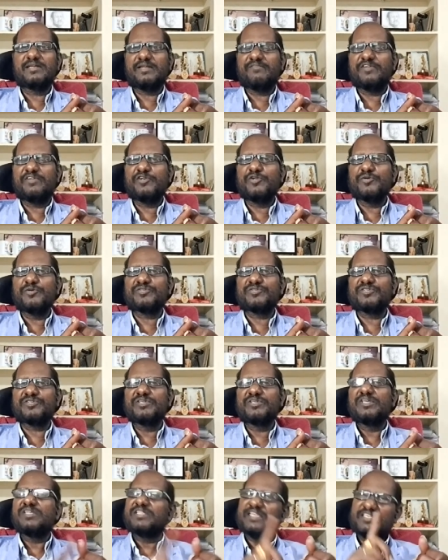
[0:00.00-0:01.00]

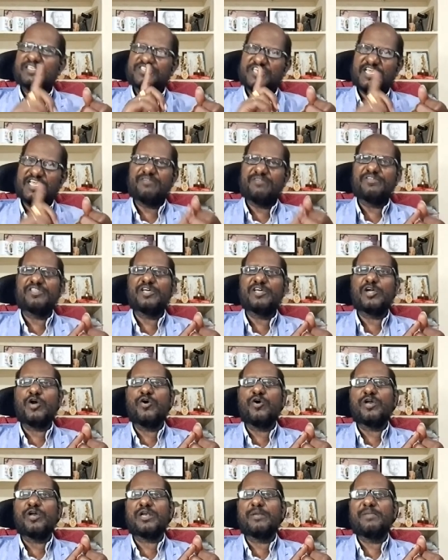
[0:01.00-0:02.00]
revenues, they share with the
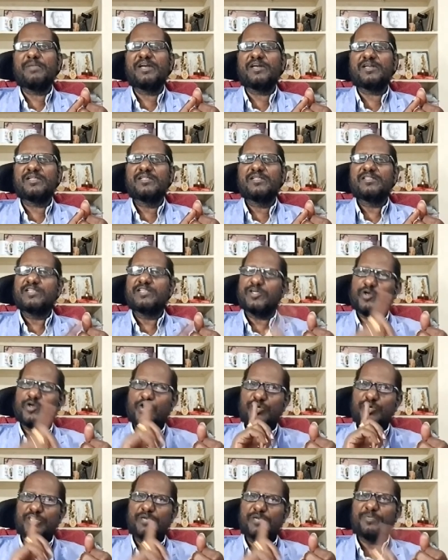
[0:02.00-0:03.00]
government, they
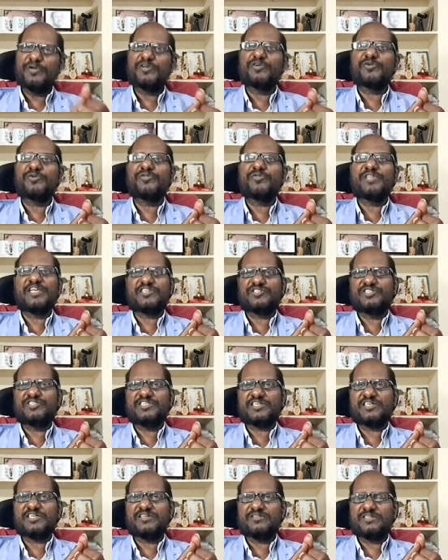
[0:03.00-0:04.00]
contribute to the
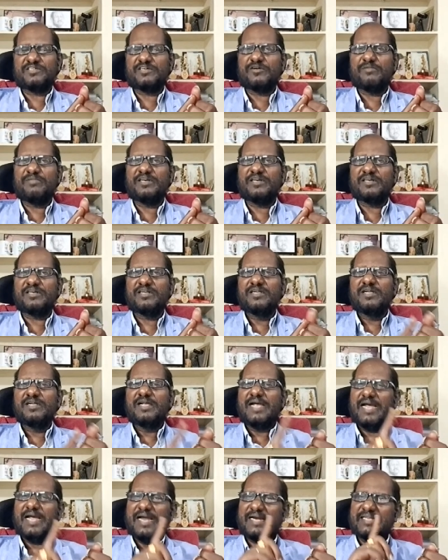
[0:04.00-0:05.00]
exchequer of the government,
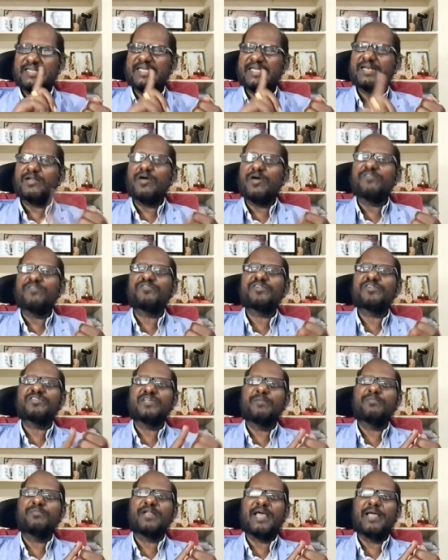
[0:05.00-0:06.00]
and then after
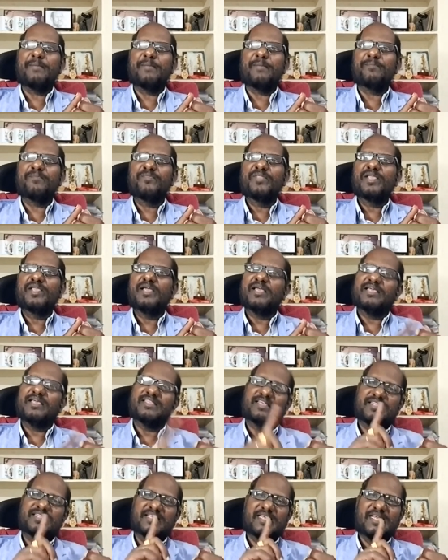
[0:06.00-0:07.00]
some time,
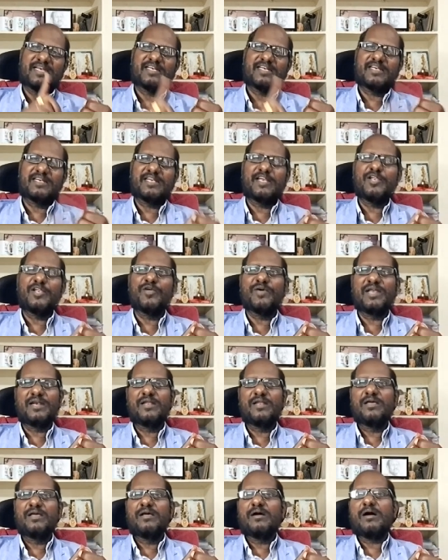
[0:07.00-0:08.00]
either they get
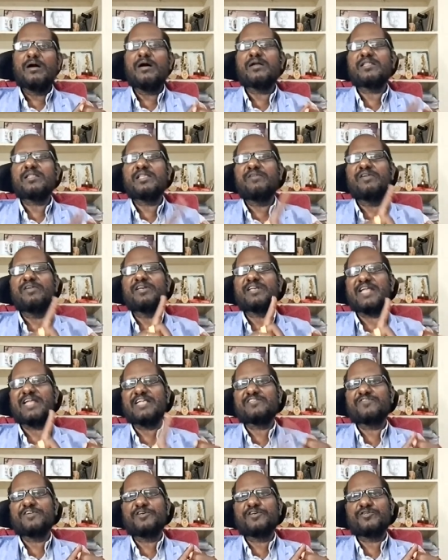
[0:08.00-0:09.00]
renewal or they will
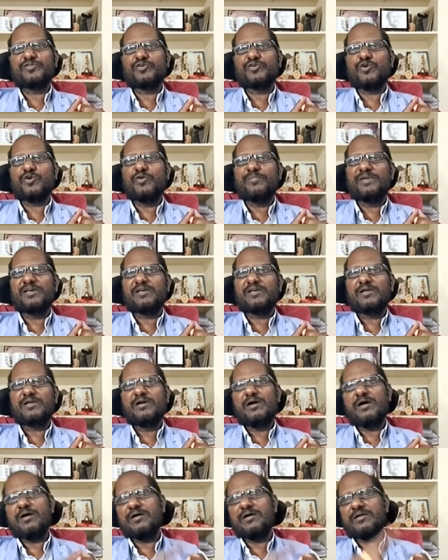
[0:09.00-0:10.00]
transfer it to the government
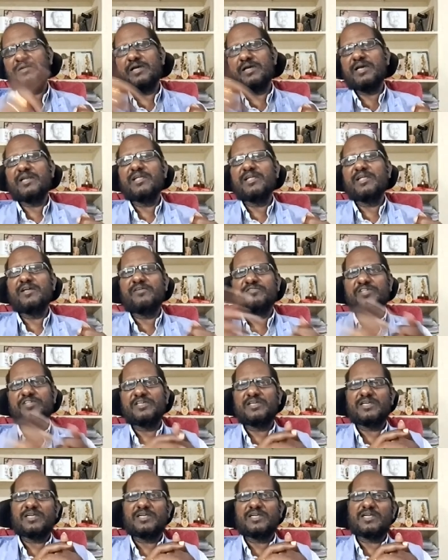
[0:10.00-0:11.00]
or any of
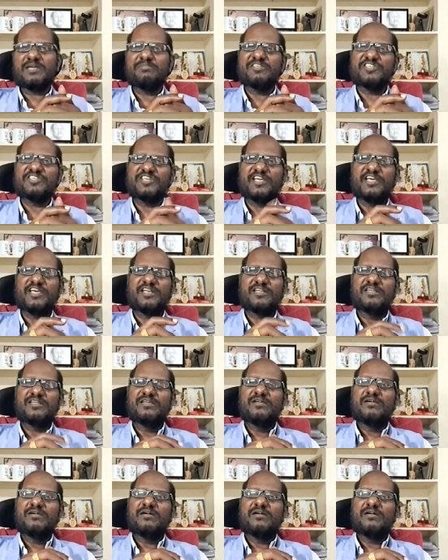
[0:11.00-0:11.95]
the commissioner